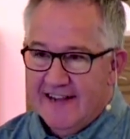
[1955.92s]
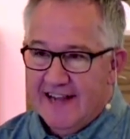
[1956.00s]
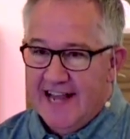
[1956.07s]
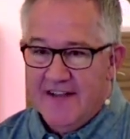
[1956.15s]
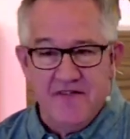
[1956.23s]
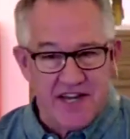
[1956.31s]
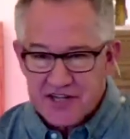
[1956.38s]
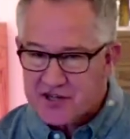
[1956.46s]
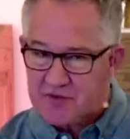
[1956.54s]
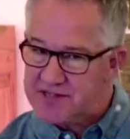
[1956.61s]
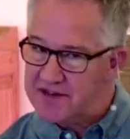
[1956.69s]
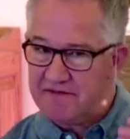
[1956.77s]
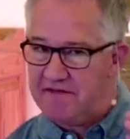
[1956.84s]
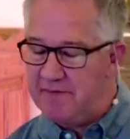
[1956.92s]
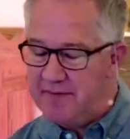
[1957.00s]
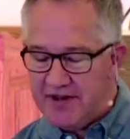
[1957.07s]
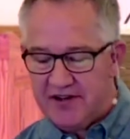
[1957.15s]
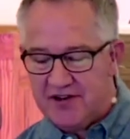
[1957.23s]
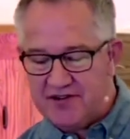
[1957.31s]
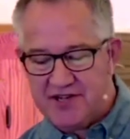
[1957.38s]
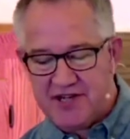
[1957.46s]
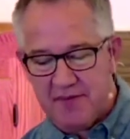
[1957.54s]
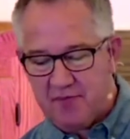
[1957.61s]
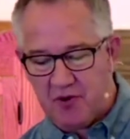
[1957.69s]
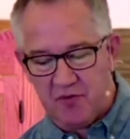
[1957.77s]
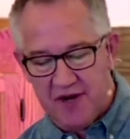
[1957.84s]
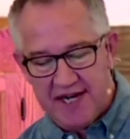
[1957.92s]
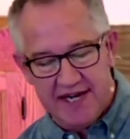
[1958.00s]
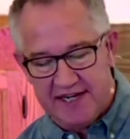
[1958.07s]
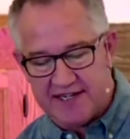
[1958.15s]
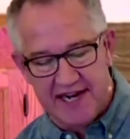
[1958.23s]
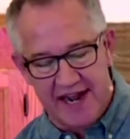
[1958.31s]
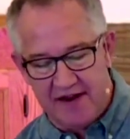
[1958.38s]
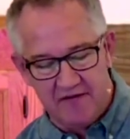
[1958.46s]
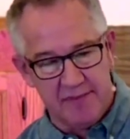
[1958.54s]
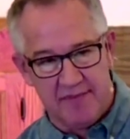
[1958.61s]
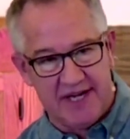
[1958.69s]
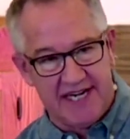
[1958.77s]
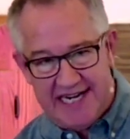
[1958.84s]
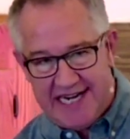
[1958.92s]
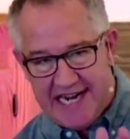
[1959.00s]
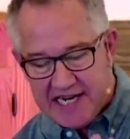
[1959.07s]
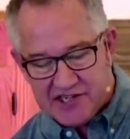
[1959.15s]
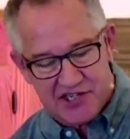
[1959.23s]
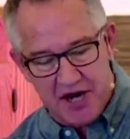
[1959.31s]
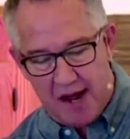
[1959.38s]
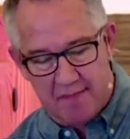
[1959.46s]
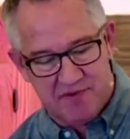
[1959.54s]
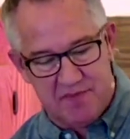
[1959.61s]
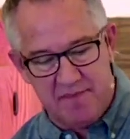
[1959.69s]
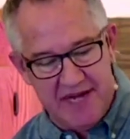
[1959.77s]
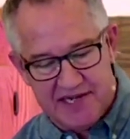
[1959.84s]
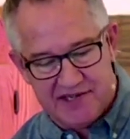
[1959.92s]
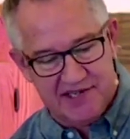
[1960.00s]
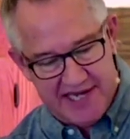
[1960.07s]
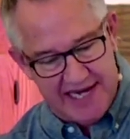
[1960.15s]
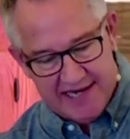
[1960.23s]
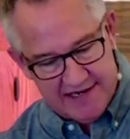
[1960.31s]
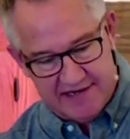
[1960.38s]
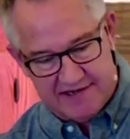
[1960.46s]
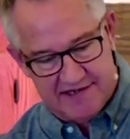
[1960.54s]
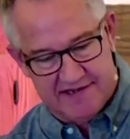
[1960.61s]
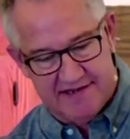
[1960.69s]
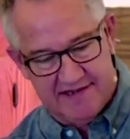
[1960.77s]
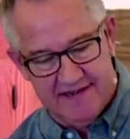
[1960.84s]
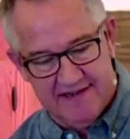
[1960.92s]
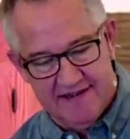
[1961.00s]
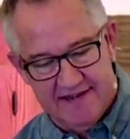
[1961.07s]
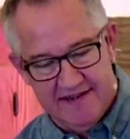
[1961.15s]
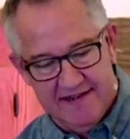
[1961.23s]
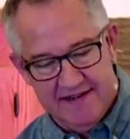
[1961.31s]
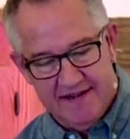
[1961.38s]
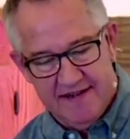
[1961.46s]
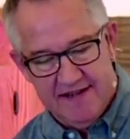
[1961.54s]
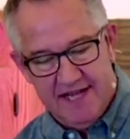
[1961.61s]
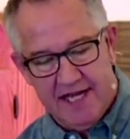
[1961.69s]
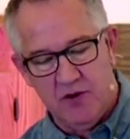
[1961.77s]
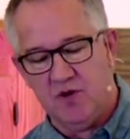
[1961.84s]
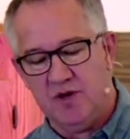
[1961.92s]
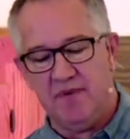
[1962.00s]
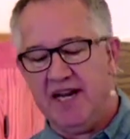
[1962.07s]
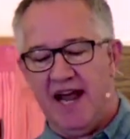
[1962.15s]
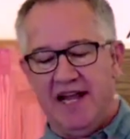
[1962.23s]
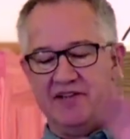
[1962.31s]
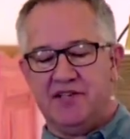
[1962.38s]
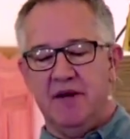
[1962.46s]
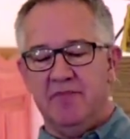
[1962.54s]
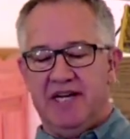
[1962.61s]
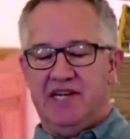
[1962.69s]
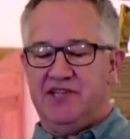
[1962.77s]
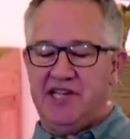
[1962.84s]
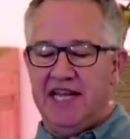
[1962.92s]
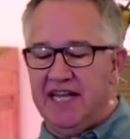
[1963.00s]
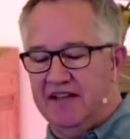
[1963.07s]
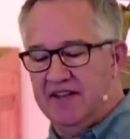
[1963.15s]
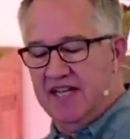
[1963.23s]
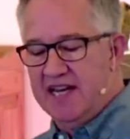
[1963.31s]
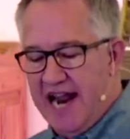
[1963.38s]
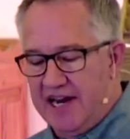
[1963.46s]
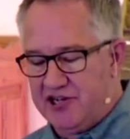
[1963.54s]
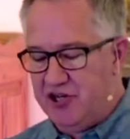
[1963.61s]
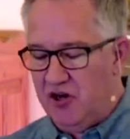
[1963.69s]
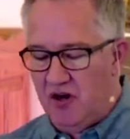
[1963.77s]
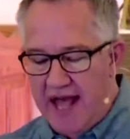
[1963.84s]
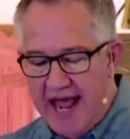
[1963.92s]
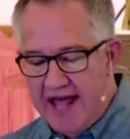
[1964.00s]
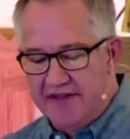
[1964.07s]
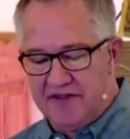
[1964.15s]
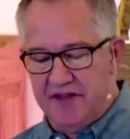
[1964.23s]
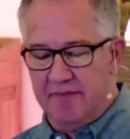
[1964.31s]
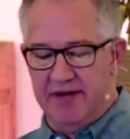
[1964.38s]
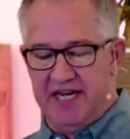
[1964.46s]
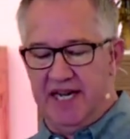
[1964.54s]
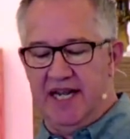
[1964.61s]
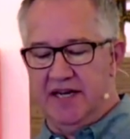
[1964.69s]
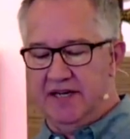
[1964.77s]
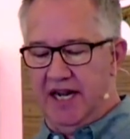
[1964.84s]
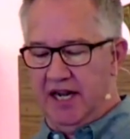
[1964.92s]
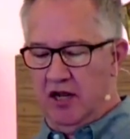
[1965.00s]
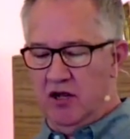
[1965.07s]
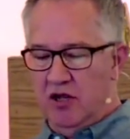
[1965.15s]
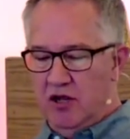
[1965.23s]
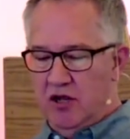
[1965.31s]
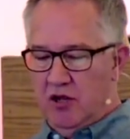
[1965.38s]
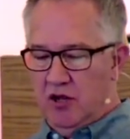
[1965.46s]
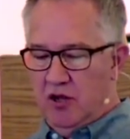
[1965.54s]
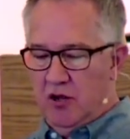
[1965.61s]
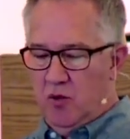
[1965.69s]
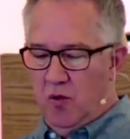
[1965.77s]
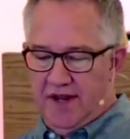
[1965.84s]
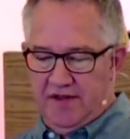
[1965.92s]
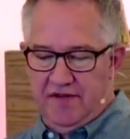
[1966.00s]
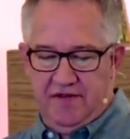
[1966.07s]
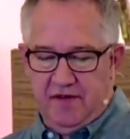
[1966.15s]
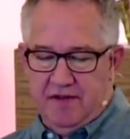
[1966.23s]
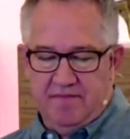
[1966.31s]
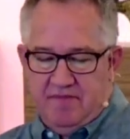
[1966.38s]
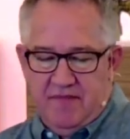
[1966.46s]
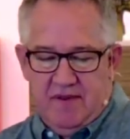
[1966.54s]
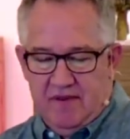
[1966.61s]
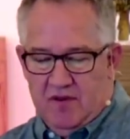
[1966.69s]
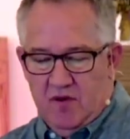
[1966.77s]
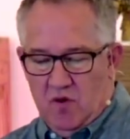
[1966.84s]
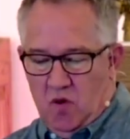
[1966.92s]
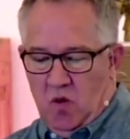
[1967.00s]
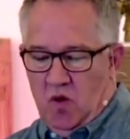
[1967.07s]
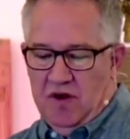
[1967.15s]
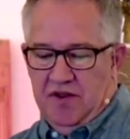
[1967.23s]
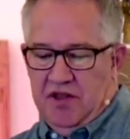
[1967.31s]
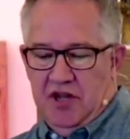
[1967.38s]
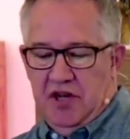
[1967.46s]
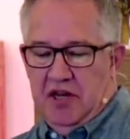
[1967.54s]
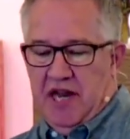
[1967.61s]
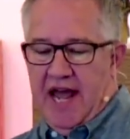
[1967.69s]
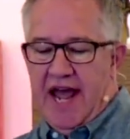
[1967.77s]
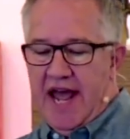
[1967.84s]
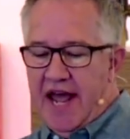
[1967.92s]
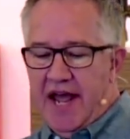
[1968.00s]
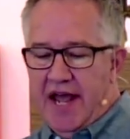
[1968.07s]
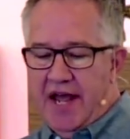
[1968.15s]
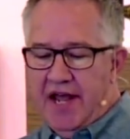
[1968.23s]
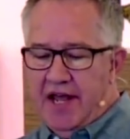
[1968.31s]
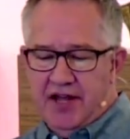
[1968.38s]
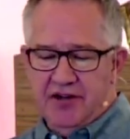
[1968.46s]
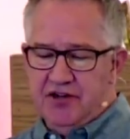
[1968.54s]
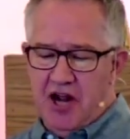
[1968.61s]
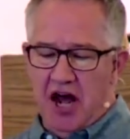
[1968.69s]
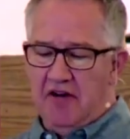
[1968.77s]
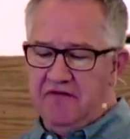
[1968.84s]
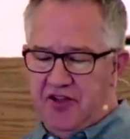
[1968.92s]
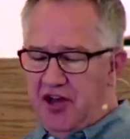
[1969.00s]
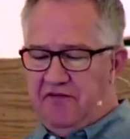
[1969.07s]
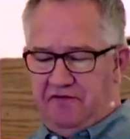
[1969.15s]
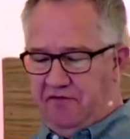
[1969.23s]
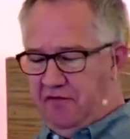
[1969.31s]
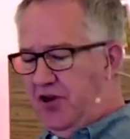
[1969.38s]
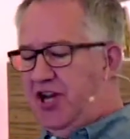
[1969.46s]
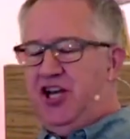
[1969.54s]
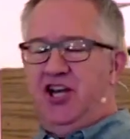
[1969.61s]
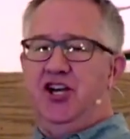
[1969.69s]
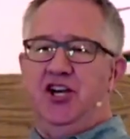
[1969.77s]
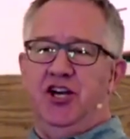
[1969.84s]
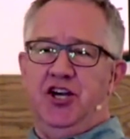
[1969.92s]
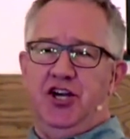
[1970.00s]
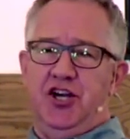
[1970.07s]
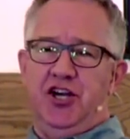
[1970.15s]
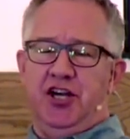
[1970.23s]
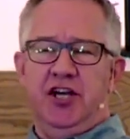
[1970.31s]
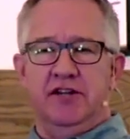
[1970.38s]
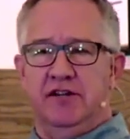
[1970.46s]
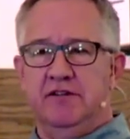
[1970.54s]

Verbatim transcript: And this was a familiar temple reading to everybody, and he stops mid-sentence. It would be like somebody singing the national anthem and ending with, "For the land of the free,"